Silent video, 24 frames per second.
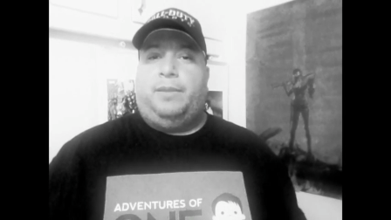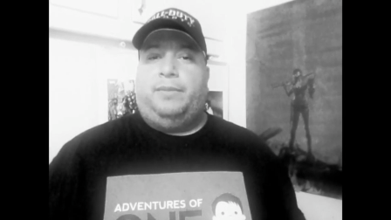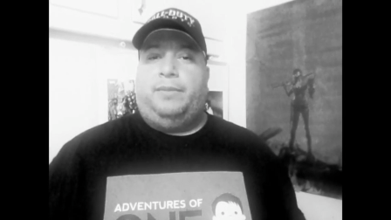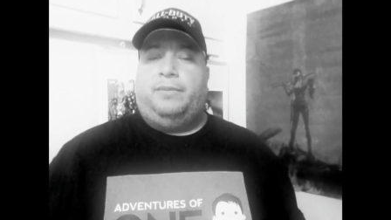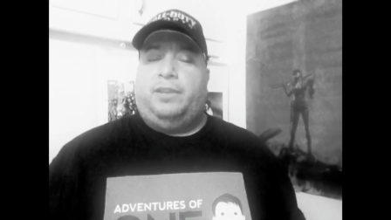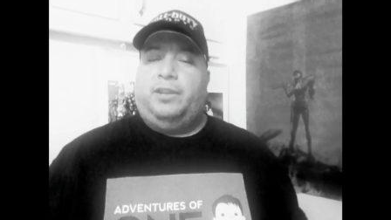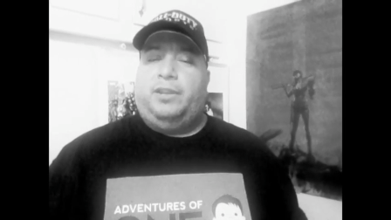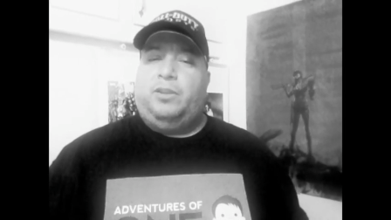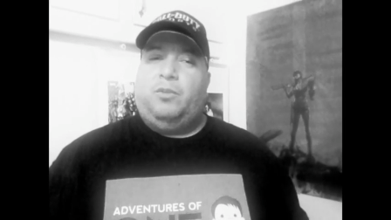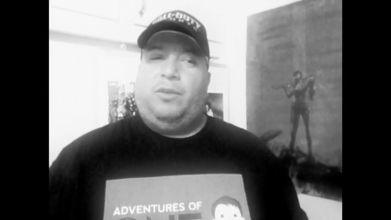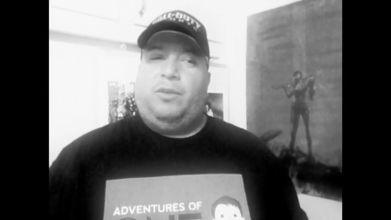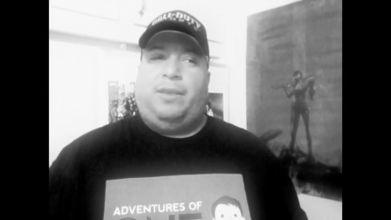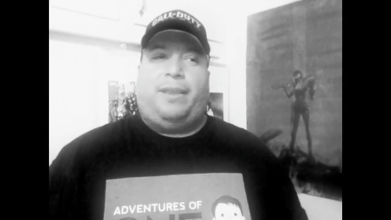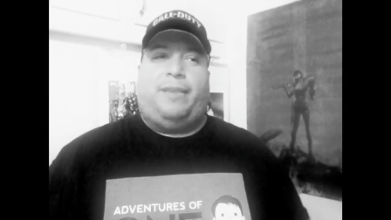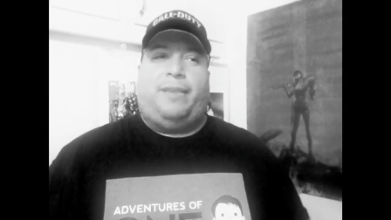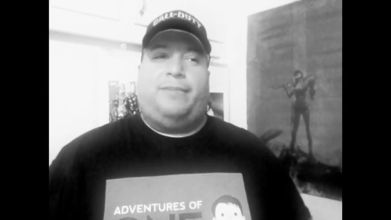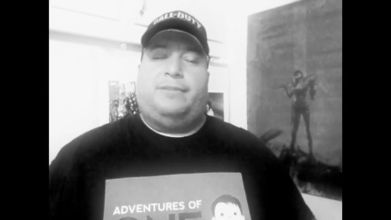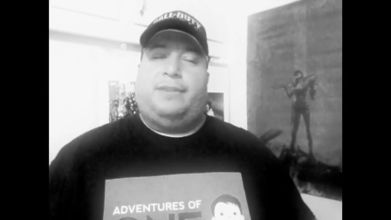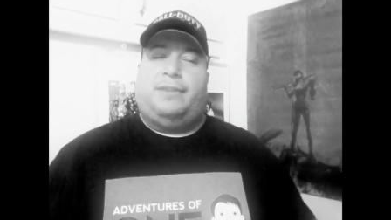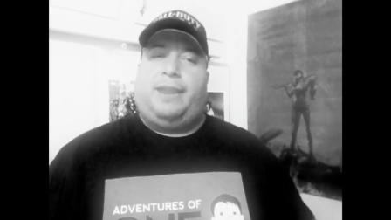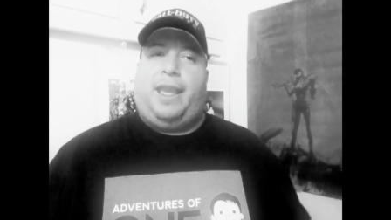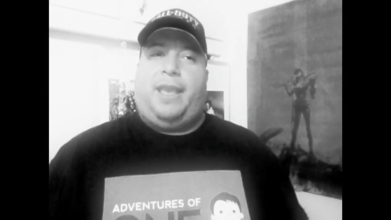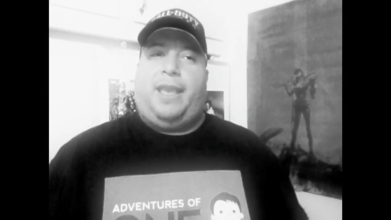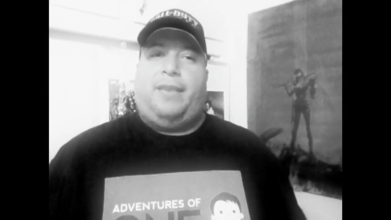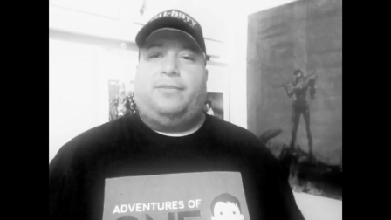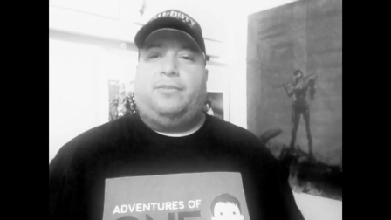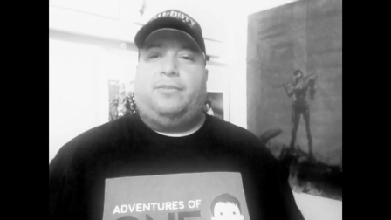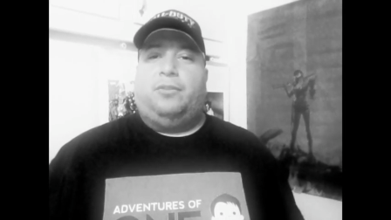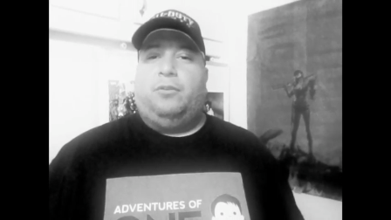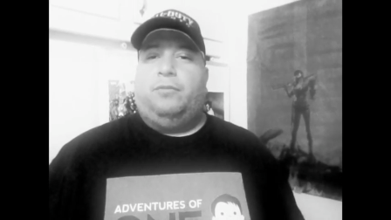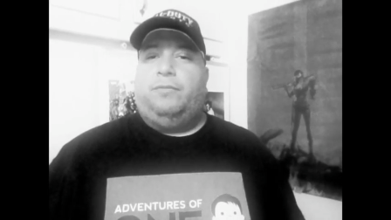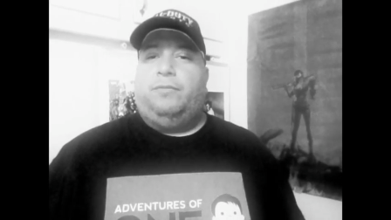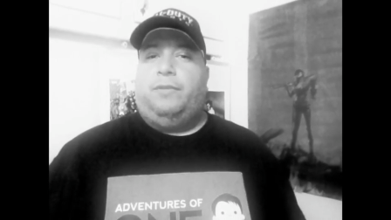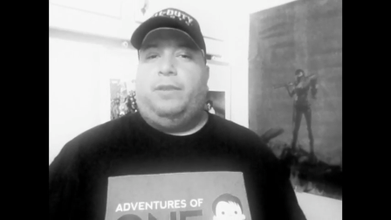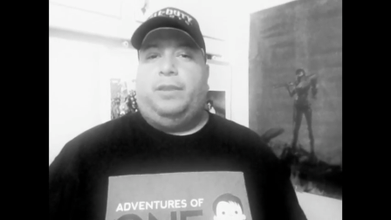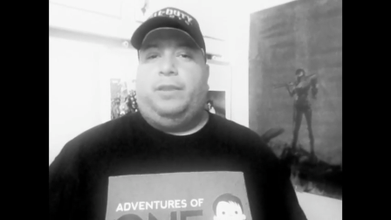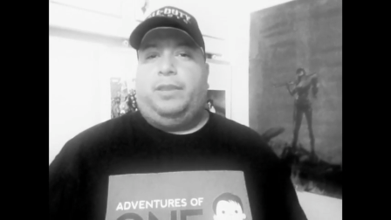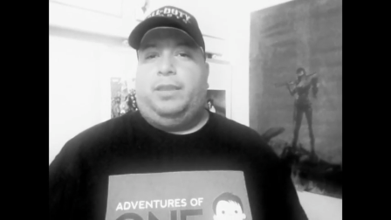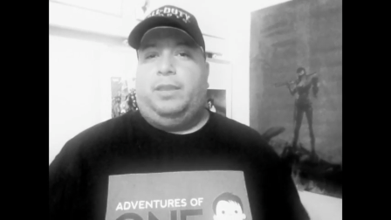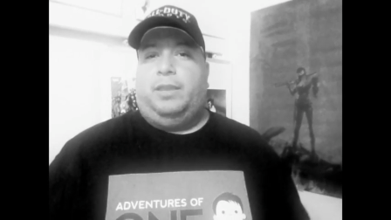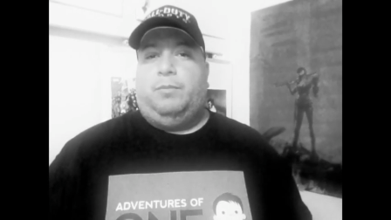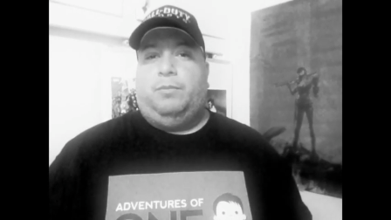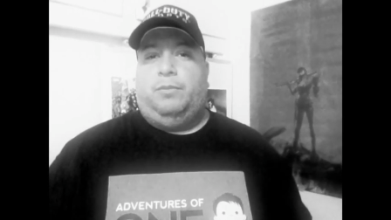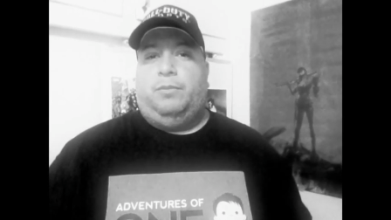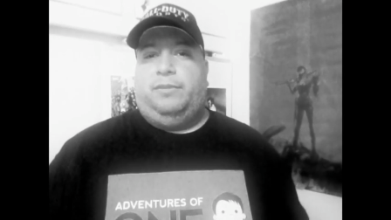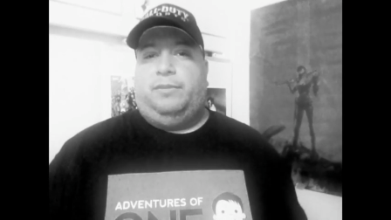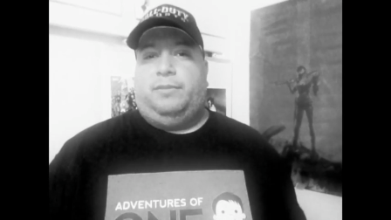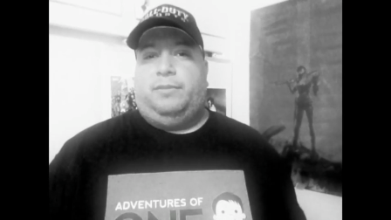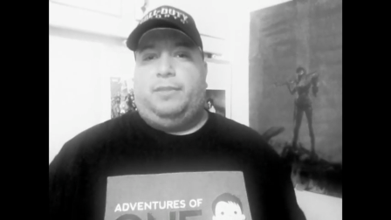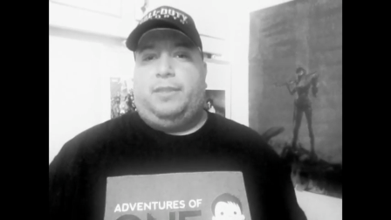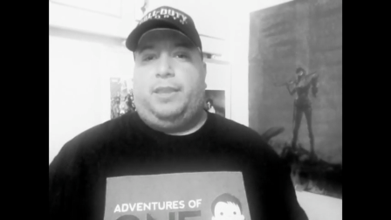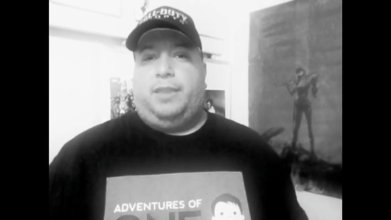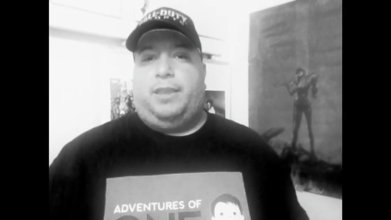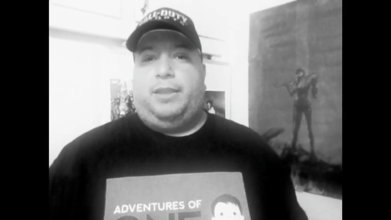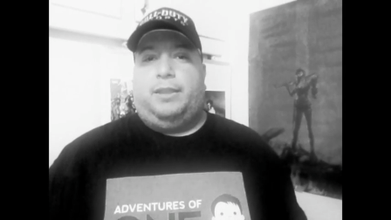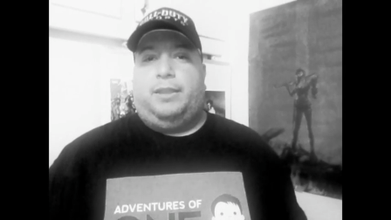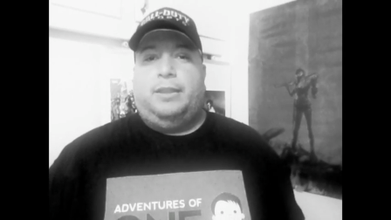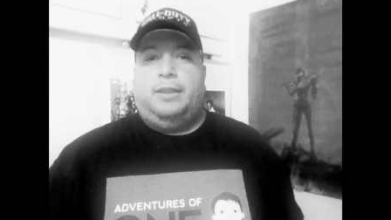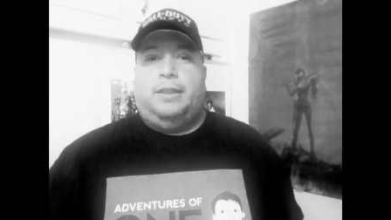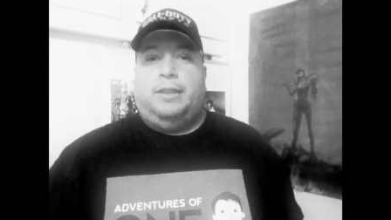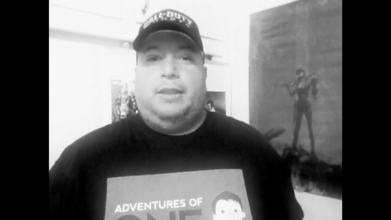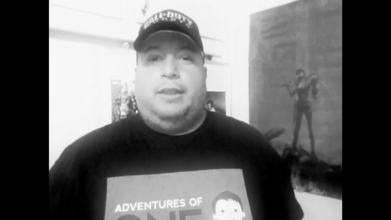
and said, you know, that guy's an asshole. Fuck him, this and that.